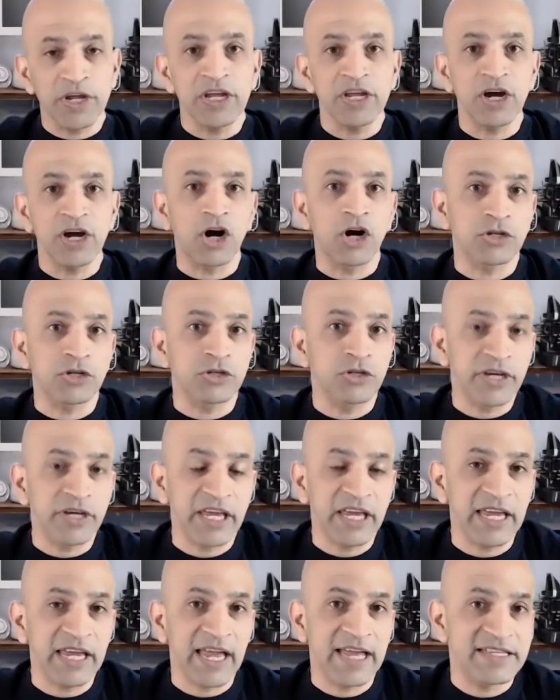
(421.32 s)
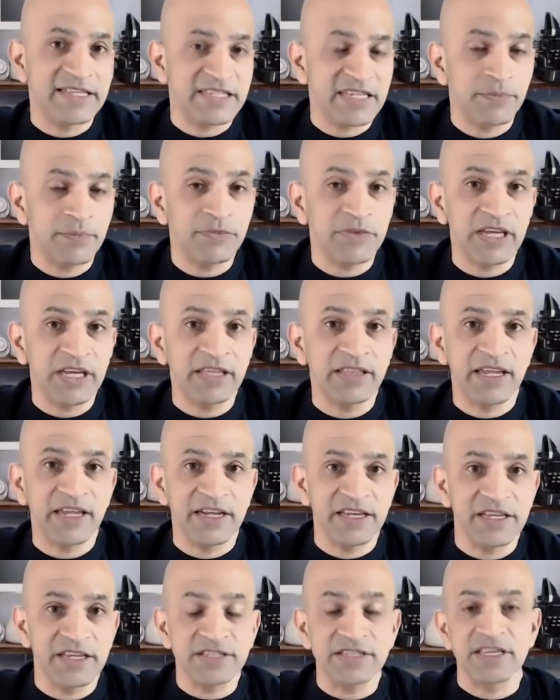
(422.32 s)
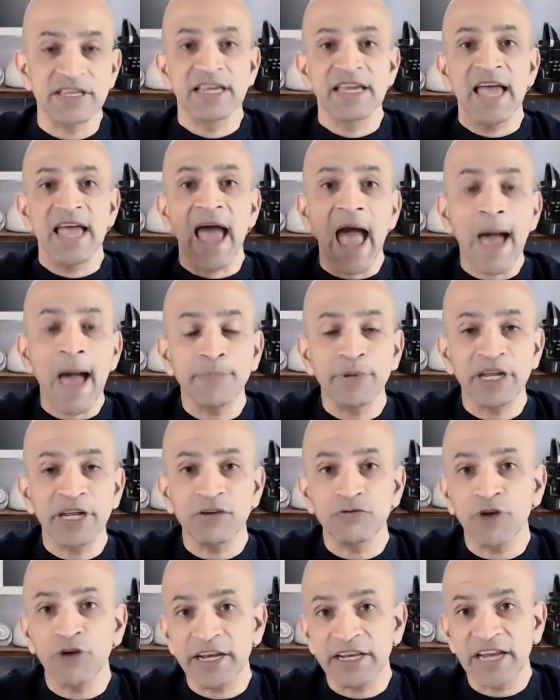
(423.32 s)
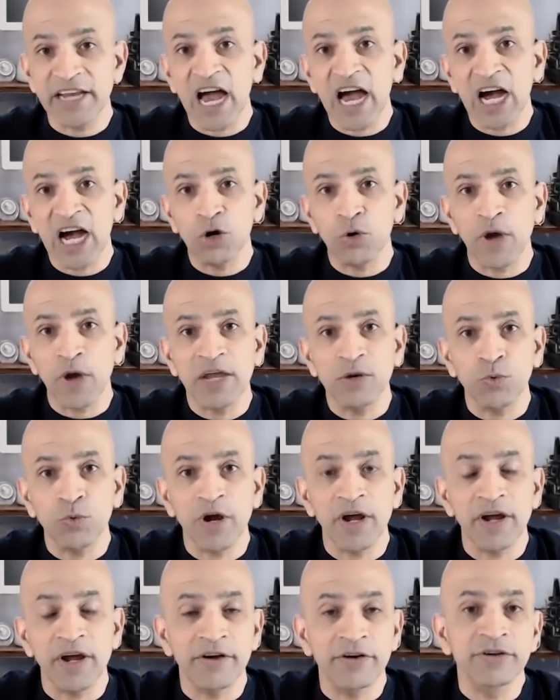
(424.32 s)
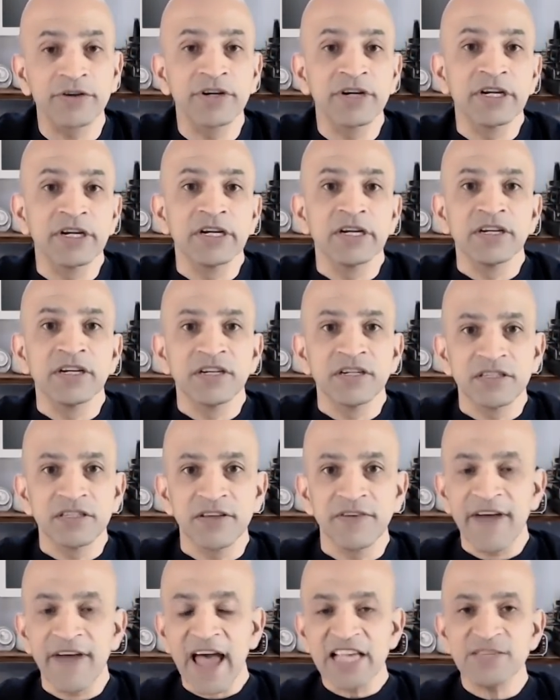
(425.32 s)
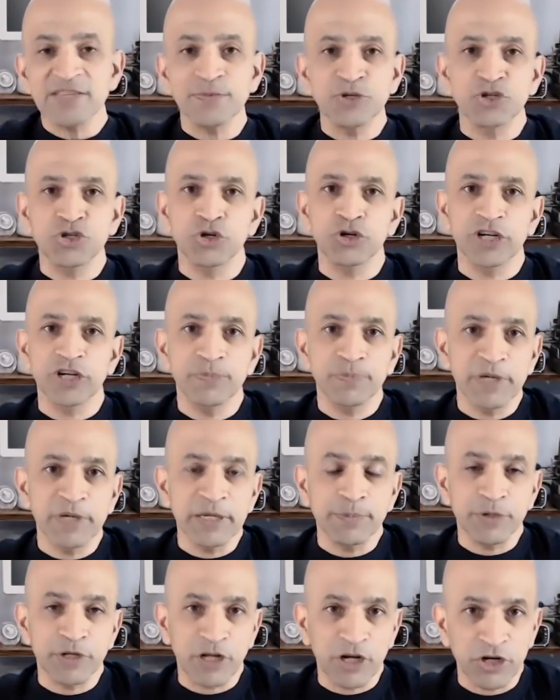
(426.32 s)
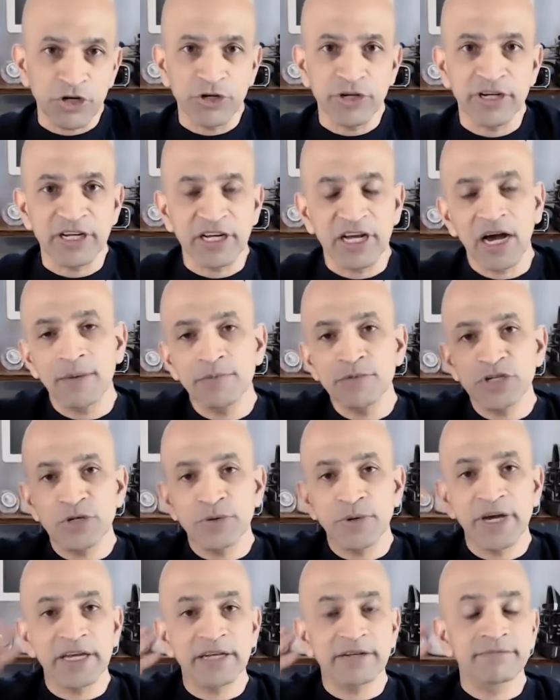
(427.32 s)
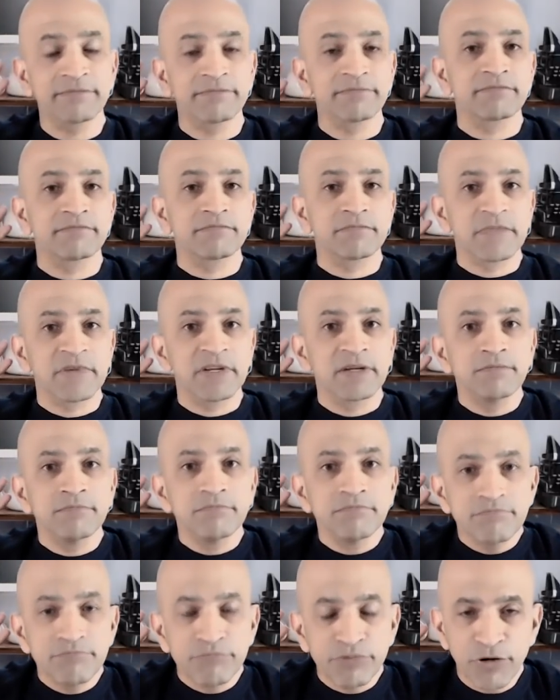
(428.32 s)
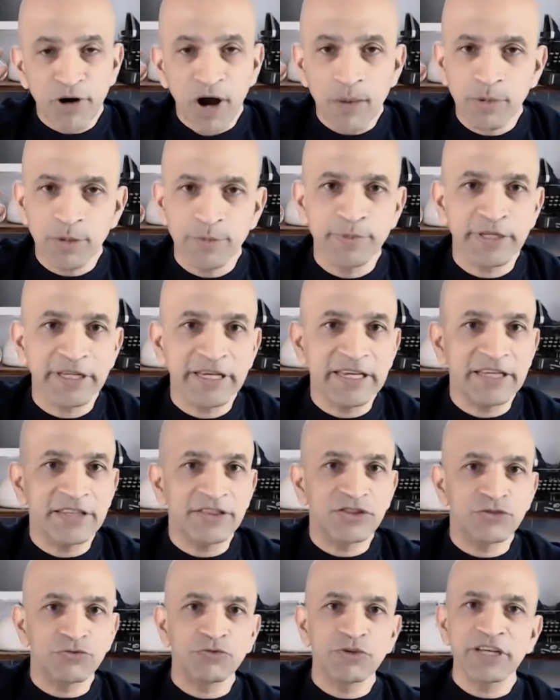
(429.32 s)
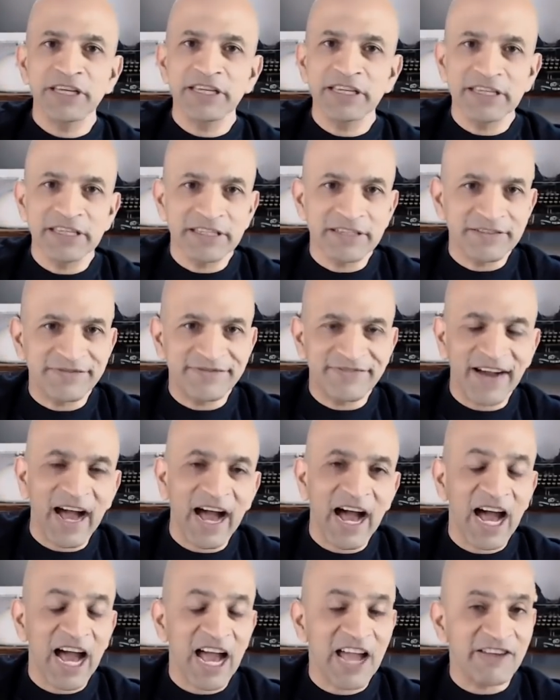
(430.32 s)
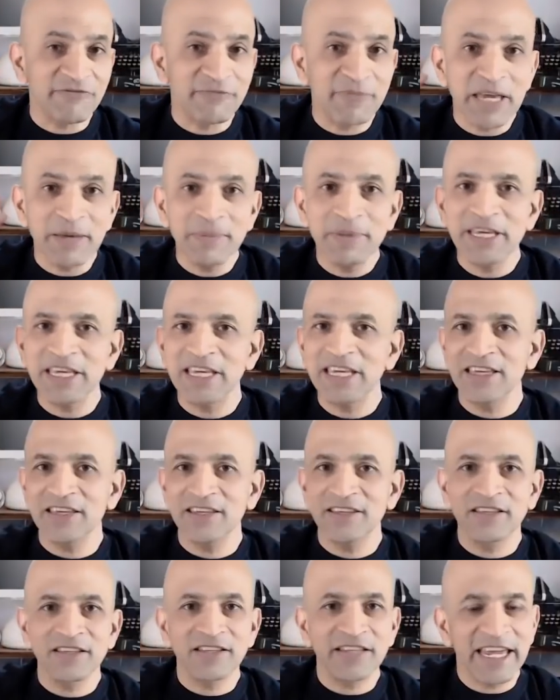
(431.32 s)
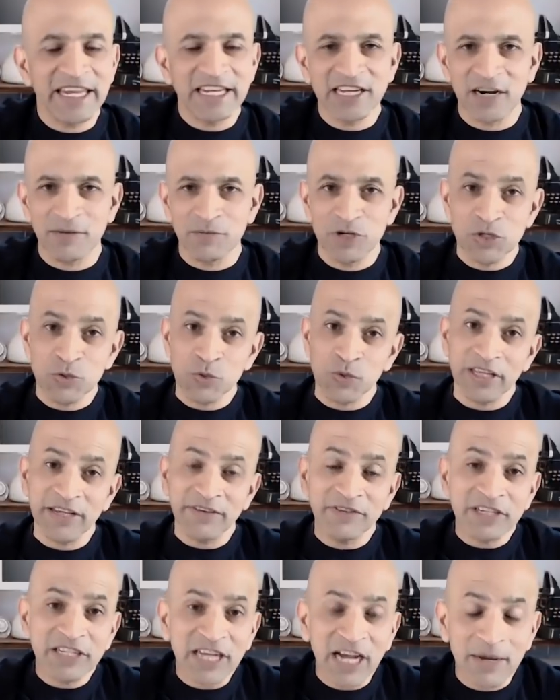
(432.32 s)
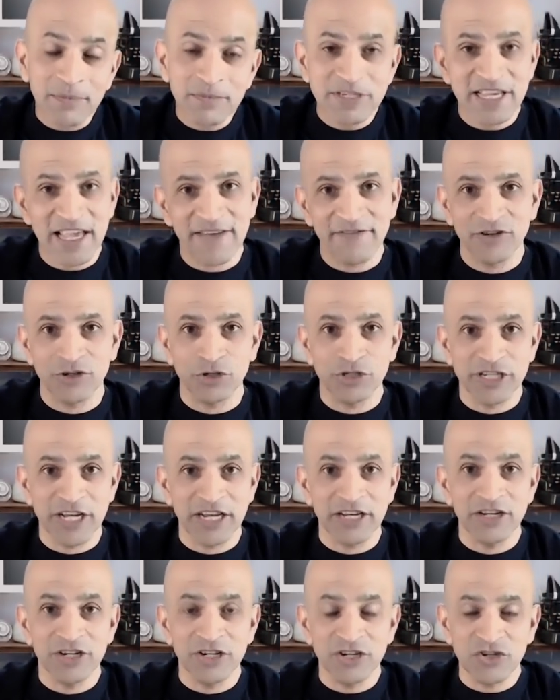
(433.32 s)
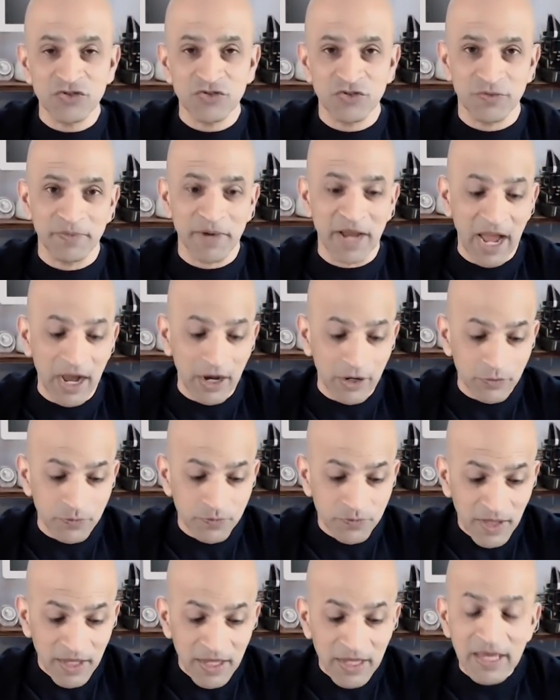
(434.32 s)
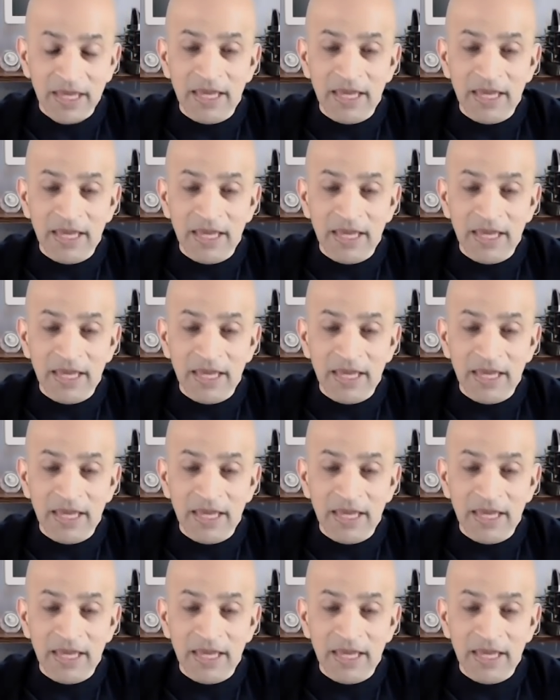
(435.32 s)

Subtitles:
we are looking at something that is happening right now and where the vast majority of people are going to come to it probably 3, 5, maybe the latecomers will even come 7 or 10 years from now.